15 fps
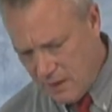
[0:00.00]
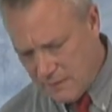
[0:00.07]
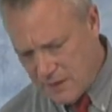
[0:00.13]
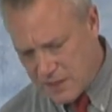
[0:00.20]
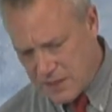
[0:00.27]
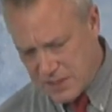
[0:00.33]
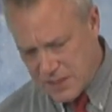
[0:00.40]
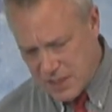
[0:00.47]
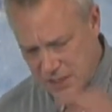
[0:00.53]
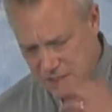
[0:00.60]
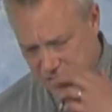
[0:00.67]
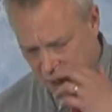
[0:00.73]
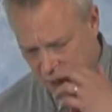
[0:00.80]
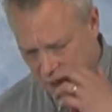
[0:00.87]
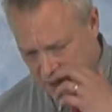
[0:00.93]
The
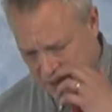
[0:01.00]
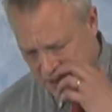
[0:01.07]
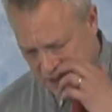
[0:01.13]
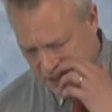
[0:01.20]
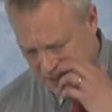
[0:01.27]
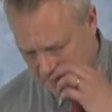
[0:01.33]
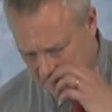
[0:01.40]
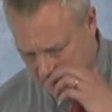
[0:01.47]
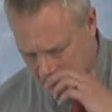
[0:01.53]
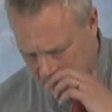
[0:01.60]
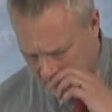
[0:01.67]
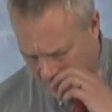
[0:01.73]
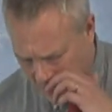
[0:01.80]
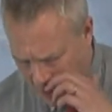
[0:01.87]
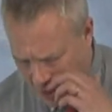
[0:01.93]
disease causes
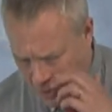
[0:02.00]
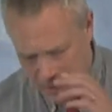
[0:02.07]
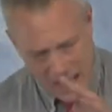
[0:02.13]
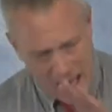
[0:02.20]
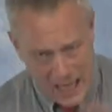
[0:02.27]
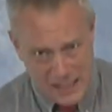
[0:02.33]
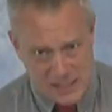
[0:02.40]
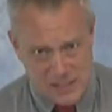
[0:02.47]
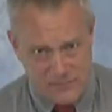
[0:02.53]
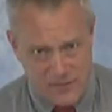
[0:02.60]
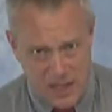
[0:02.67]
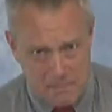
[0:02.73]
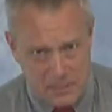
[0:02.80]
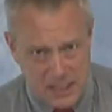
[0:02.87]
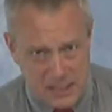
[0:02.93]
all kinds of
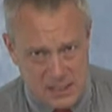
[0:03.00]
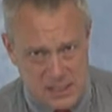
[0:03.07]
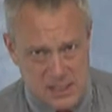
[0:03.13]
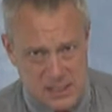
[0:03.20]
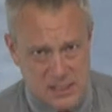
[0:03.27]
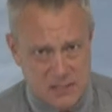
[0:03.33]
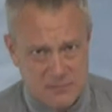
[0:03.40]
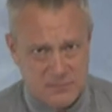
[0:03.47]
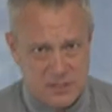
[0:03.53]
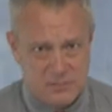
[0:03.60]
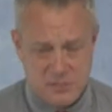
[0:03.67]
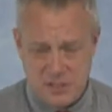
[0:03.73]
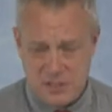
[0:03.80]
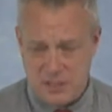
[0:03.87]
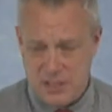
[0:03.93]
unpleasant
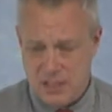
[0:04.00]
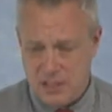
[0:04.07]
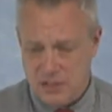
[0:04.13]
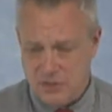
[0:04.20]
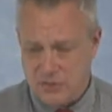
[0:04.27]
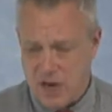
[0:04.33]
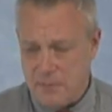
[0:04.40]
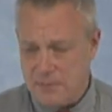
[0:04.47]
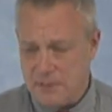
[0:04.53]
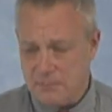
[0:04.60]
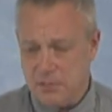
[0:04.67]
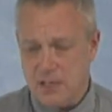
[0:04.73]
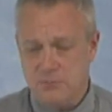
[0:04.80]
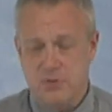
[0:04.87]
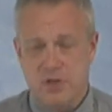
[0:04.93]
symptoms: drop in
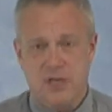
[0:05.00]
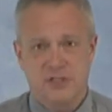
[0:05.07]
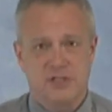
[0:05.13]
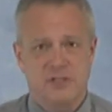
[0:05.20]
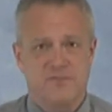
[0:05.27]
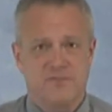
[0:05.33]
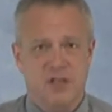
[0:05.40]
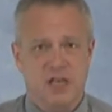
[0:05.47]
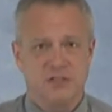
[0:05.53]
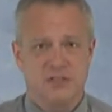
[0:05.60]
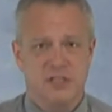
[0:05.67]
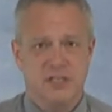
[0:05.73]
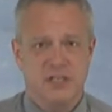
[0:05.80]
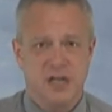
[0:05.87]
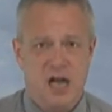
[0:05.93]
blood pressure,
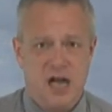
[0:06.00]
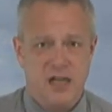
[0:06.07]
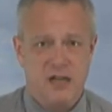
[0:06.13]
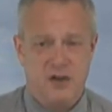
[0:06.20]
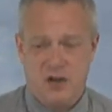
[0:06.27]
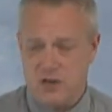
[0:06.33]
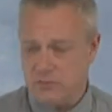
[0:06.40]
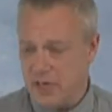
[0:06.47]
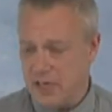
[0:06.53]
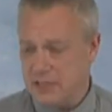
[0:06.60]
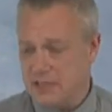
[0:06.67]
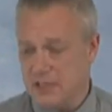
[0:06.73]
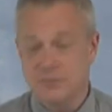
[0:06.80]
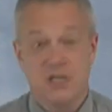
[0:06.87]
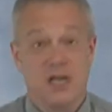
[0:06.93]
flushing, high heart rate,
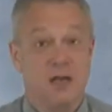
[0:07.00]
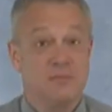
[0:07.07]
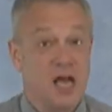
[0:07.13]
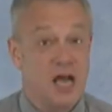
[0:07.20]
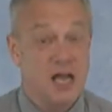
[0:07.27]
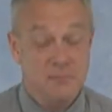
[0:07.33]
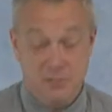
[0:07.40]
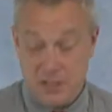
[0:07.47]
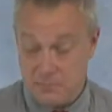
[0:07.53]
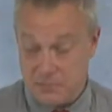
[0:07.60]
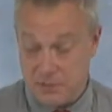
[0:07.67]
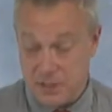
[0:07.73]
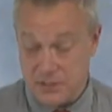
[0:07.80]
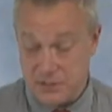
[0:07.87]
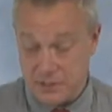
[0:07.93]
sometimes high blood
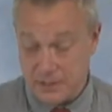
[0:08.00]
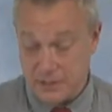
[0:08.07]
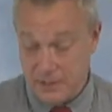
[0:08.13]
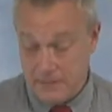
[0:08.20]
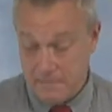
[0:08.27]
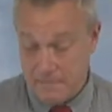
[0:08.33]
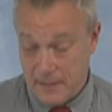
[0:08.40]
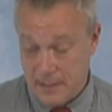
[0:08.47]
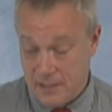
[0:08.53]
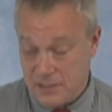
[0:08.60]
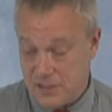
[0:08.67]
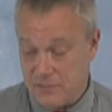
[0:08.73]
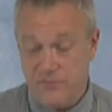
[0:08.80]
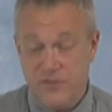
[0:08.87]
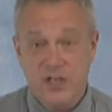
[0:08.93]
pressure,
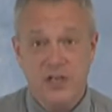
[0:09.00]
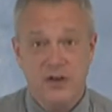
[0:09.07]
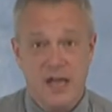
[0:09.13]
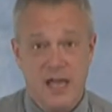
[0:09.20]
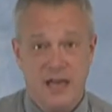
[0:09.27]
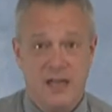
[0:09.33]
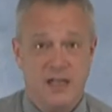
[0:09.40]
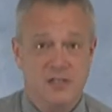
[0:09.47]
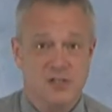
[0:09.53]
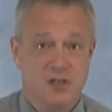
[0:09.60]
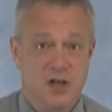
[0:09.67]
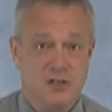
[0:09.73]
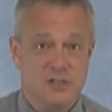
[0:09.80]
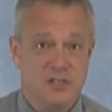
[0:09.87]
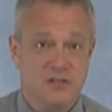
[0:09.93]
severe headaches,
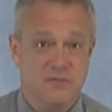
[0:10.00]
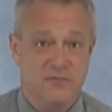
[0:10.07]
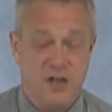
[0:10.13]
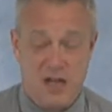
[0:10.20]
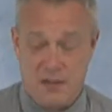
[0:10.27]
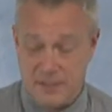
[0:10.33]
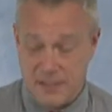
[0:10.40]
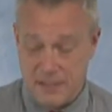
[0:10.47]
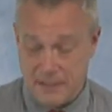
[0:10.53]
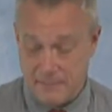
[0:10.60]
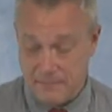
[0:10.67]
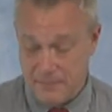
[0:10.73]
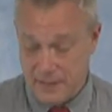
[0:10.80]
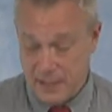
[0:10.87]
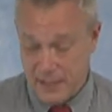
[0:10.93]
nausea and vomiting,
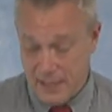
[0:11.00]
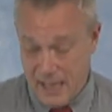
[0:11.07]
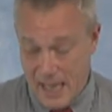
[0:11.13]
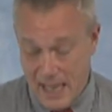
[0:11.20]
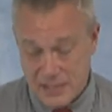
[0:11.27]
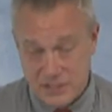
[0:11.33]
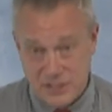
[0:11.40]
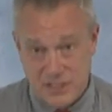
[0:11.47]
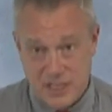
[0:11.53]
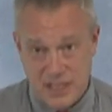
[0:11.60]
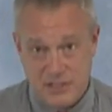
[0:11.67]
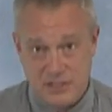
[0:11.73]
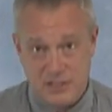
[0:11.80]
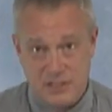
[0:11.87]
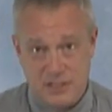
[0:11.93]

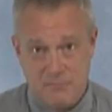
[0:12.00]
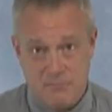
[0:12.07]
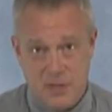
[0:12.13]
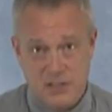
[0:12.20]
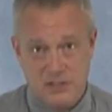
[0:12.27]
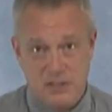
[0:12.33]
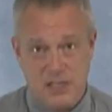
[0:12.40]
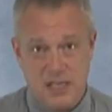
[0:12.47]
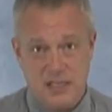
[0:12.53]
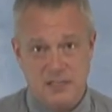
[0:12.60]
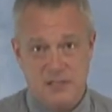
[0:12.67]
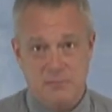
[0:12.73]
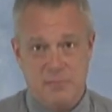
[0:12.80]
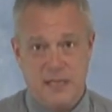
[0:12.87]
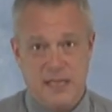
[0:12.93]
agitation, muscle
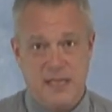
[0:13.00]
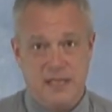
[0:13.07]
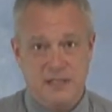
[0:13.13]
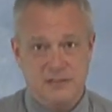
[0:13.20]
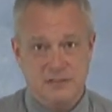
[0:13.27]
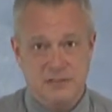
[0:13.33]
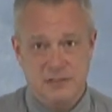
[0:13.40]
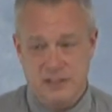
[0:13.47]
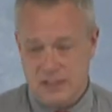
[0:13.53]
aches and pains,